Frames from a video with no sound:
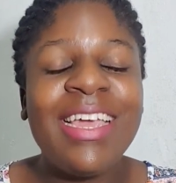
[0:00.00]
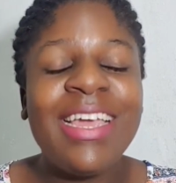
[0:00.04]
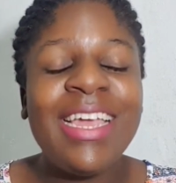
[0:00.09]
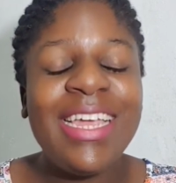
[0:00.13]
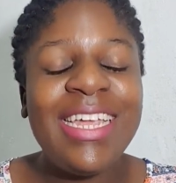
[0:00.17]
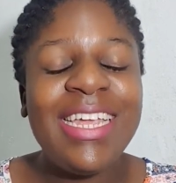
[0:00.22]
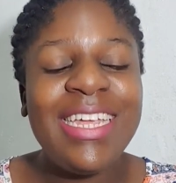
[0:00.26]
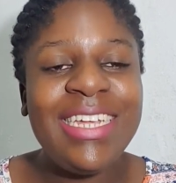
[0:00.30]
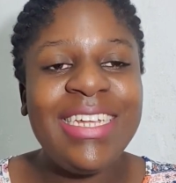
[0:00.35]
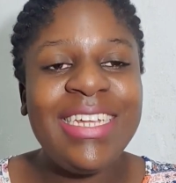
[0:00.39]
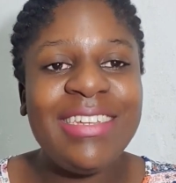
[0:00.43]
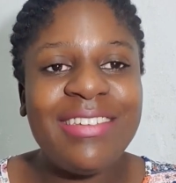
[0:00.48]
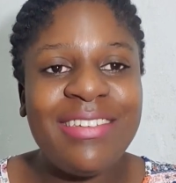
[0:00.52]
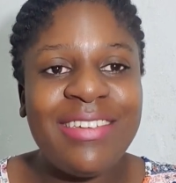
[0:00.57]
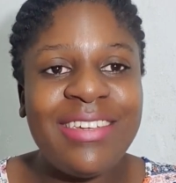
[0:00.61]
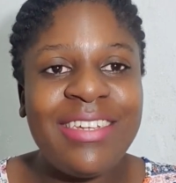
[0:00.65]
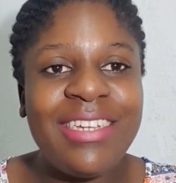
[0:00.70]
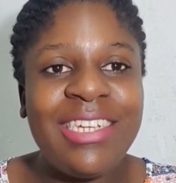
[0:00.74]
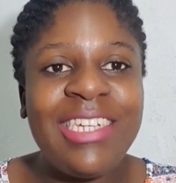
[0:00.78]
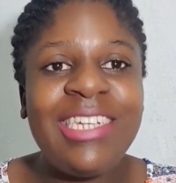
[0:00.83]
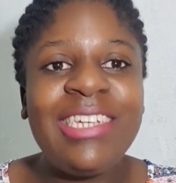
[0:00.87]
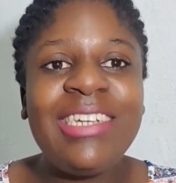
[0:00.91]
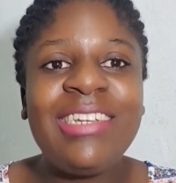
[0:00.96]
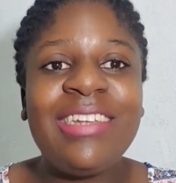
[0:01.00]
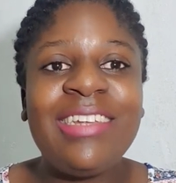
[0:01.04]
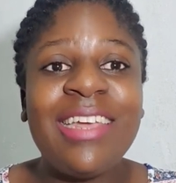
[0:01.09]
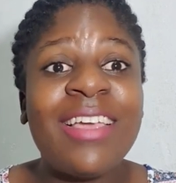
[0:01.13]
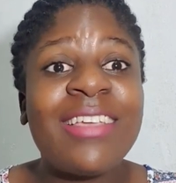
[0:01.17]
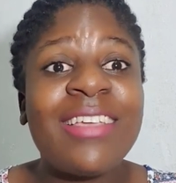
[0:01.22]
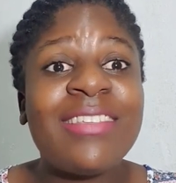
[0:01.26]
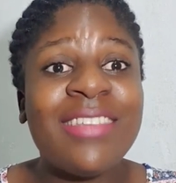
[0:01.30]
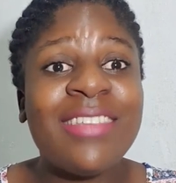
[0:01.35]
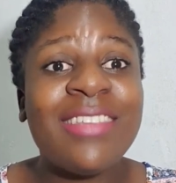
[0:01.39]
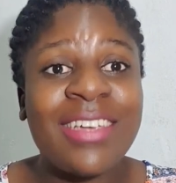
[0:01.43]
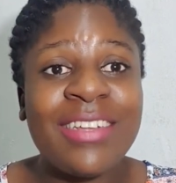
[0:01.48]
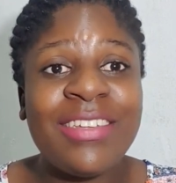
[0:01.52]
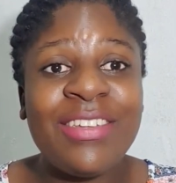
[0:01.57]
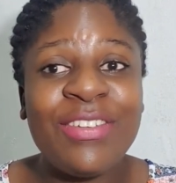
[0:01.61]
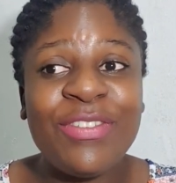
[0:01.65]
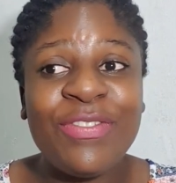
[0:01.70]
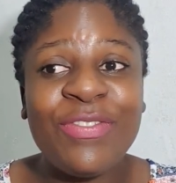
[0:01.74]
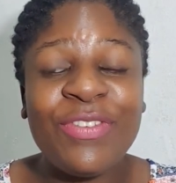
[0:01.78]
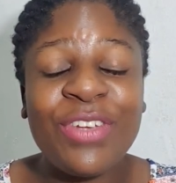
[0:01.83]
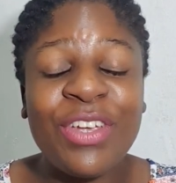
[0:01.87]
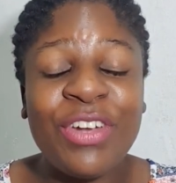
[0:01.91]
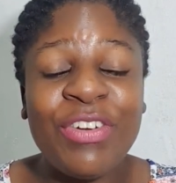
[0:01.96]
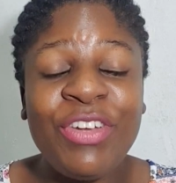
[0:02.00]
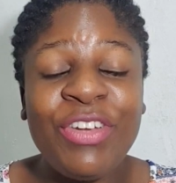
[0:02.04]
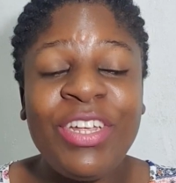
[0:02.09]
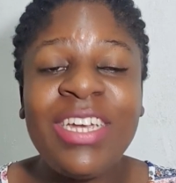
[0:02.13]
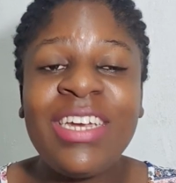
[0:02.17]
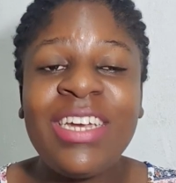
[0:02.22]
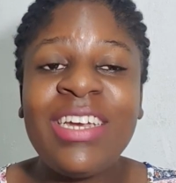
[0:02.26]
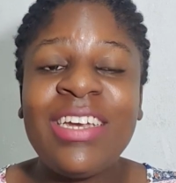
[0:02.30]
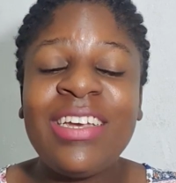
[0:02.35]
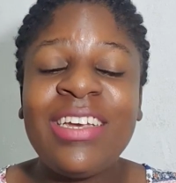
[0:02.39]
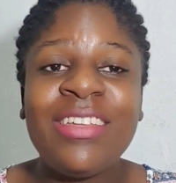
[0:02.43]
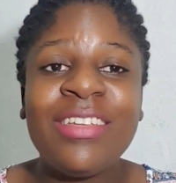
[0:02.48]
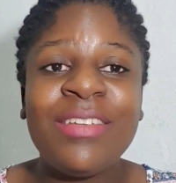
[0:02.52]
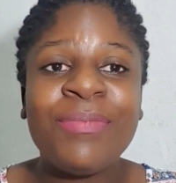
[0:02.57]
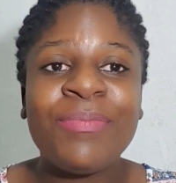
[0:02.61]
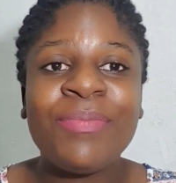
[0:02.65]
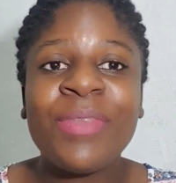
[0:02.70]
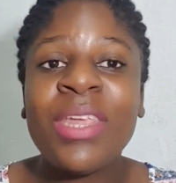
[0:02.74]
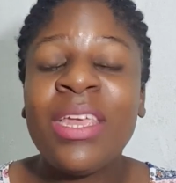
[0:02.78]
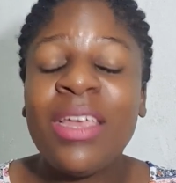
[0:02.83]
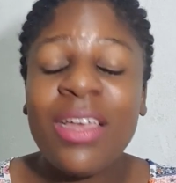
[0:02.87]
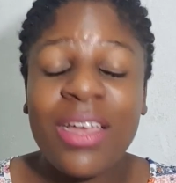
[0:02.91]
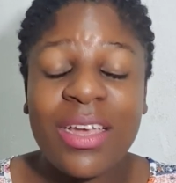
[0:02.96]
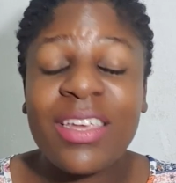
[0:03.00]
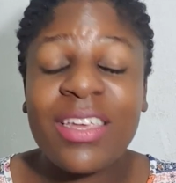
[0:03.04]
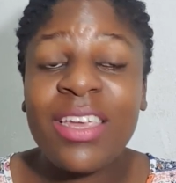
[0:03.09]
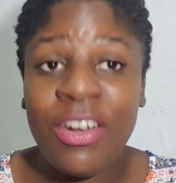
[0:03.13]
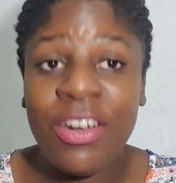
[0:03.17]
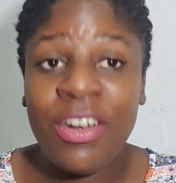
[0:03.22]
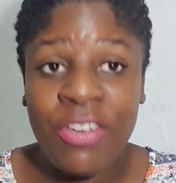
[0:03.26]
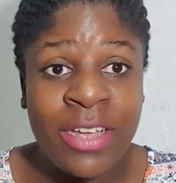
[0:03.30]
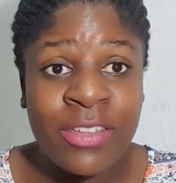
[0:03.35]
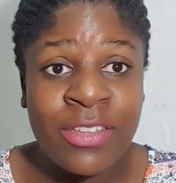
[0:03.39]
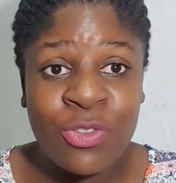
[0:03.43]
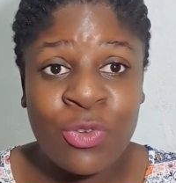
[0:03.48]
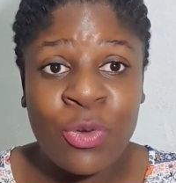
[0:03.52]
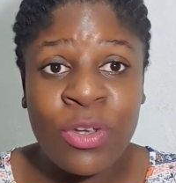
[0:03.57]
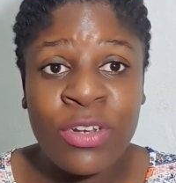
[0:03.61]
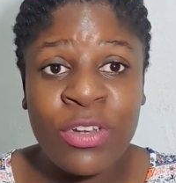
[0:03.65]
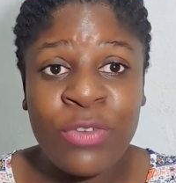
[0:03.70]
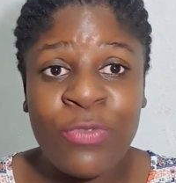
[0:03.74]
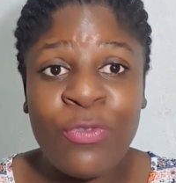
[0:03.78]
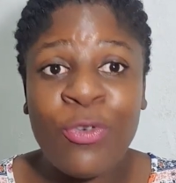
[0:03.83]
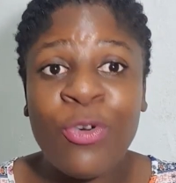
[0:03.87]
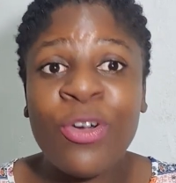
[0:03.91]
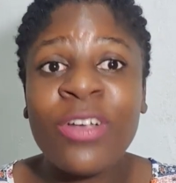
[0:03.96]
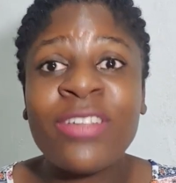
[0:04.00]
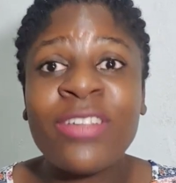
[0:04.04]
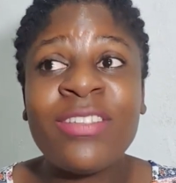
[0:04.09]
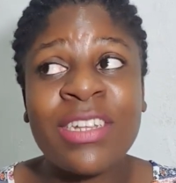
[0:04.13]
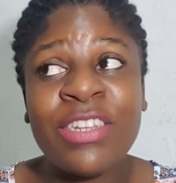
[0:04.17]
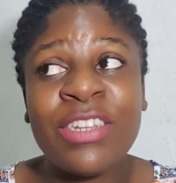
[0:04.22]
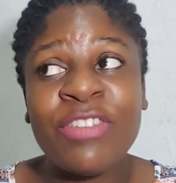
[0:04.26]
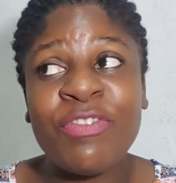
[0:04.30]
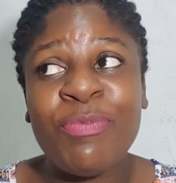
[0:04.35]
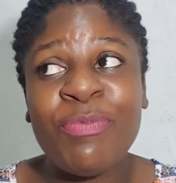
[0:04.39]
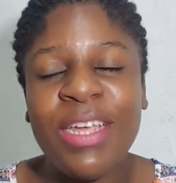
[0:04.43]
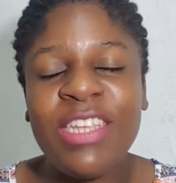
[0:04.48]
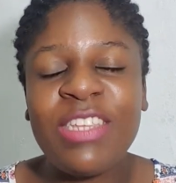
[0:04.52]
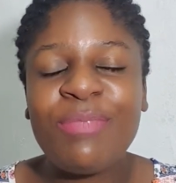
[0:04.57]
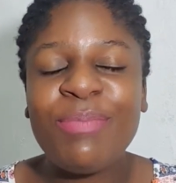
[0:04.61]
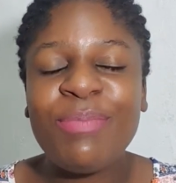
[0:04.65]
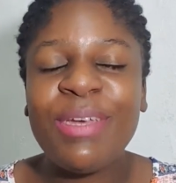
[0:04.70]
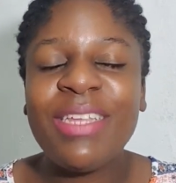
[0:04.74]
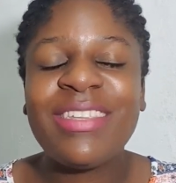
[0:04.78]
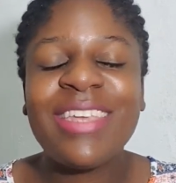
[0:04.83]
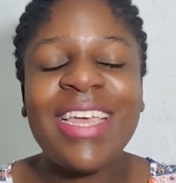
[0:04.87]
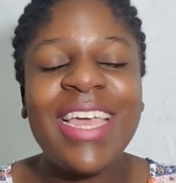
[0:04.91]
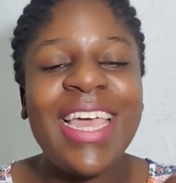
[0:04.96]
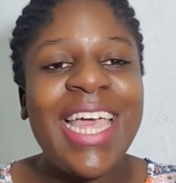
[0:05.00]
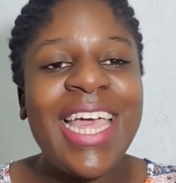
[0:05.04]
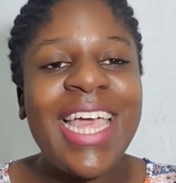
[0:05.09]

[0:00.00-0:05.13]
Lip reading: Indeed, Executive Careers 24 executive placements.